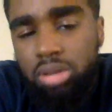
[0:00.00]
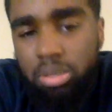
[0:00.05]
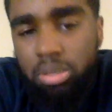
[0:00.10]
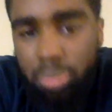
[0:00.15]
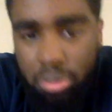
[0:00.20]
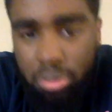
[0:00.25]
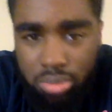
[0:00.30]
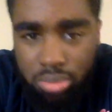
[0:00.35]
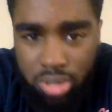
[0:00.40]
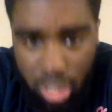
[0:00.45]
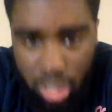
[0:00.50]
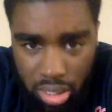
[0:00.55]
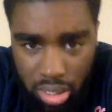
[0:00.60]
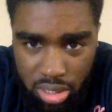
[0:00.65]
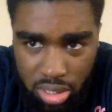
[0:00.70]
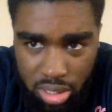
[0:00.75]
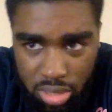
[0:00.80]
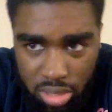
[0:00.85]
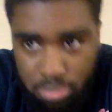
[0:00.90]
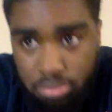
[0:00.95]
Capone was
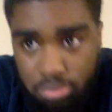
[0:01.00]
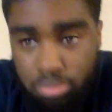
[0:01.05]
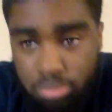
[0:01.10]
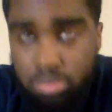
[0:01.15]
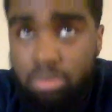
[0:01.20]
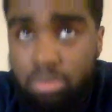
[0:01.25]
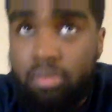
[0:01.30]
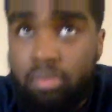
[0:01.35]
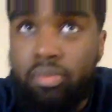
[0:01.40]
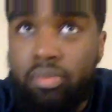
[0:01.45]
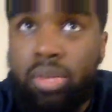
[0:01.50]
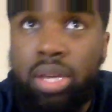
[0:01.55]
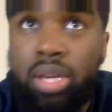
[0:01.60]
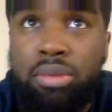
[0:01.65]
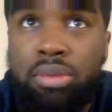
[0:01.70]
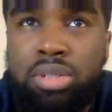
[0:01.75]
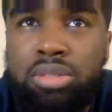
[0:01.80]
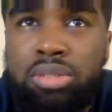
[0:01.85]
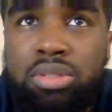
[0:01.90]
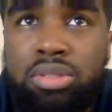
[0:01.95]
locked up, and
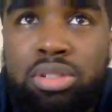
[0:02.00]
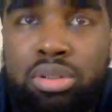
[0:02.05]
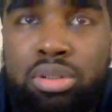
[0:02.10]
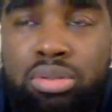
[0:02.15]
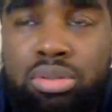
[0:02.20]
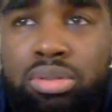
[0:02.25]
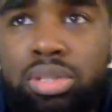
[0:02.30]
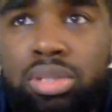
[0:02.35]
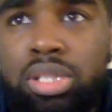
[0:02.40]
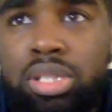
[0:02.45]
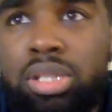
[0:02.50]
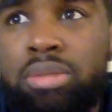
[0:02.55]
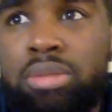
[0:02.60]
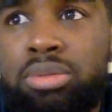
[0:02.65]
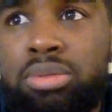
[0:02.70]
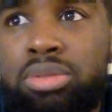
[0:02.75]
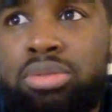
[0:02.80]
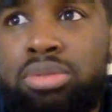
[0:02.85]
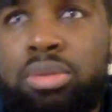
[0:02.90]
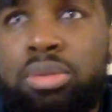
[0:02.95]
which was cool to
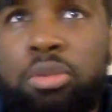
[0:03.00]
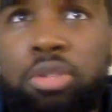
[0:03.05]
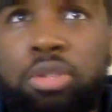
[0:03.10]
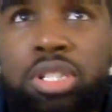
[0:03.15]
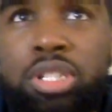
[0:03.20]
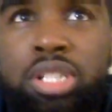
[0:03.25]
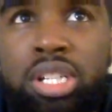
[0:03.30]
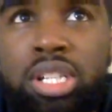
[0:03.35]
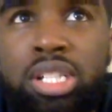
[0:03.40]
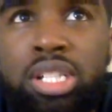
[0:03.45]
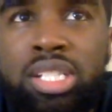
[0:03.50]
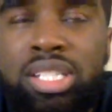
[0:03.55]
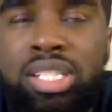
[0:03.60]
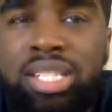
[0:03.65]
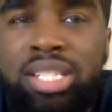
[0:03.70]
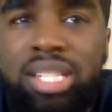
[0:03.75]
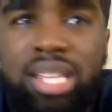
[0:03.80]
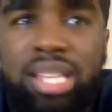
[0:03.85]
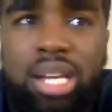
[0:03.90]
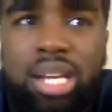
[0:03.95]
do my research and
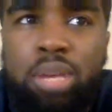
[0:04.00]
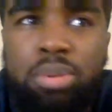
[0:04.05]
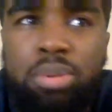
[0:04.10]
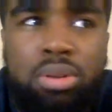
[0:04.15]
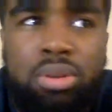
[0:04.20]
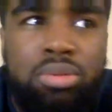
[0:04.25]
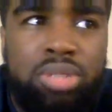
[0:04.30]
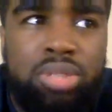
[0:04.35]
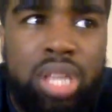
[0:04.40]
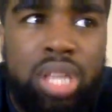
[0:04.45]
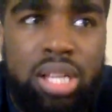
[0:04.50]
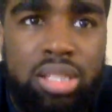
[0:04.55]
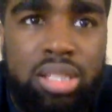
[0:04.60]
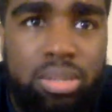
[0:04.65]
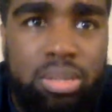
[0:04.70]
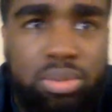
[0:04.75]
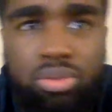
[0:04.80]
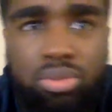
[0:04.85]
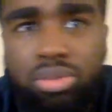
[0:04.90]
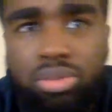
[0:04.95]
see that Capone was locked
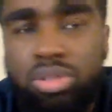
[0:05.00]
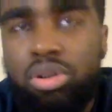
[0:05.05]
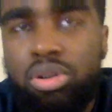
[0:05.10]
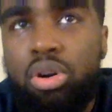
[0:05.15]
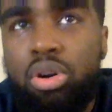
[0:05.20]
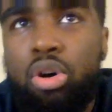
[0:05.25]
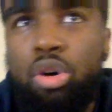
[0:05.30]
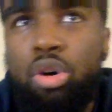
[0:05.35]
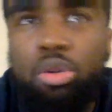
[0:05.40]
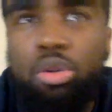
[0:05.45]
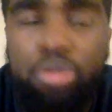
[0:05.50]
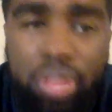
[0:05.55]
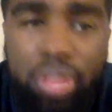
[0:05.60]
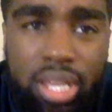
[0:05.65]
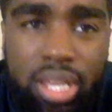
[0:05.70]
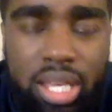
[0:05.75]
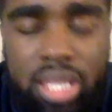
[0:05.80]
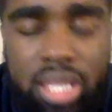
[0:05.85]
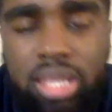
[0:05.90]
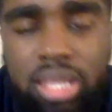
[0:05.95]
up doing the whole
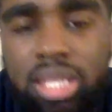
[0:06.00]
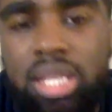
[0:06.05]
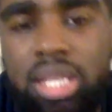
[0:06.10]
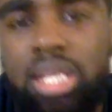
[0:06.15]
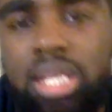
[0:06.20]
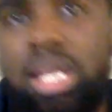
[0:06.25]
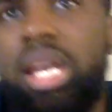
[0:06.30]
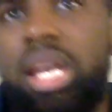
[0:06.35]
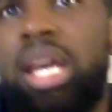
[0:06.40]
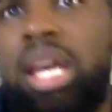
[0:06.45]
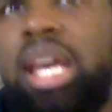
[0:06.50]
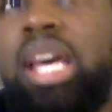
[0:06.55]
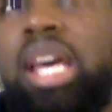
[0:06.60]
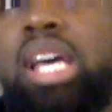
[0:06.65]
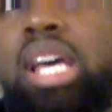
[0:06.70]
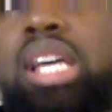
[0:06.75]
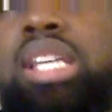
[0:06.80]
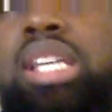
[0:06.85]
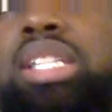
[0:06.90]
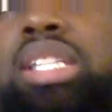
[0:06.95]
thing, and then
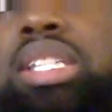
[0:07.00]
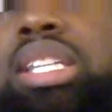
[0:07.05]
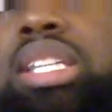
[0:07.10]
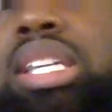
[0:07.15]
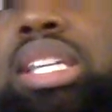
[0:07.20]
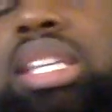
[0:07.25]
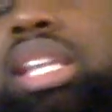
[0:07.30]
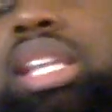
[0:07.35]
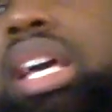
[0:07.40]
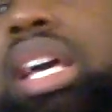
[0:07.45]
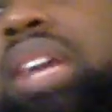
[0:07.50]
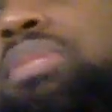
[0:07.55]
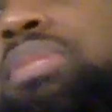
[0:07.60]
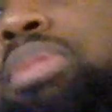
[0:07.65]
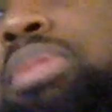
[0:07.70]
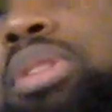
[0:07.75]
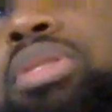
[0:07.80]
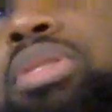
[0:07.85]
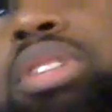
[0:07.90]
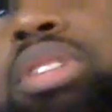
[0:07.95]
seeing that
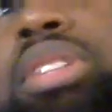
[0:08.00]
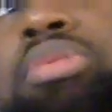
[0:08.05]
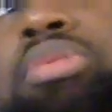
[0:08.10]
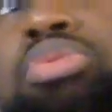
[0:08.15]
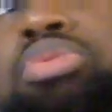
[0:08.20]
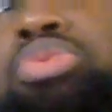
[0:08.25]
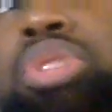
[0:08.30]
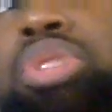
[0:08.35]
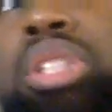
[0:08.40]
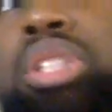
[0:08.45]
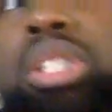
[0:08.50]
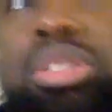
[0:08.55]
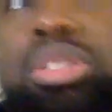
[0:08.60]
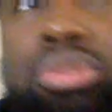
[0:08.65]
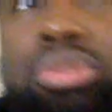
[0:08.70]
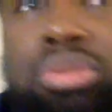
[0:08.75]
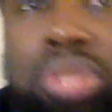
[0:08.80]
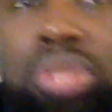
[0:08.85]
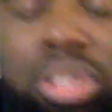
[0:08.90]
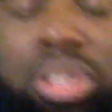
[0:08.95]
Capone is really
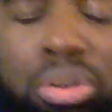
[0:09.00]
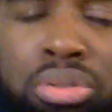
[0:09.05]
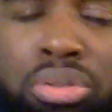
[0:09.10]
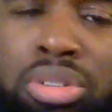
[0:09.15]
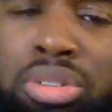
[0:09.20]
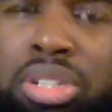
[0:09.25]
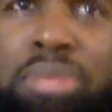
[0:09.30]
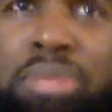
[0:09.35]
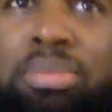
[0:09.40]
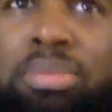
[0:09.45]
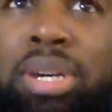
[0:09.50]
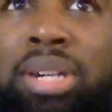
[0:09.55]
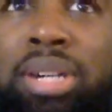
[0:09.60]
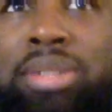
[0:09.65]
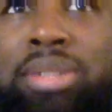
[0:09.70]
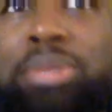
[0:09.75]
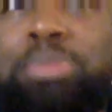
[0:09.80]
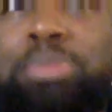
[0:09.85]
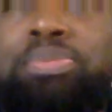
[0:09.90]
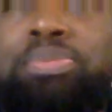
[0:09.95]
truly on about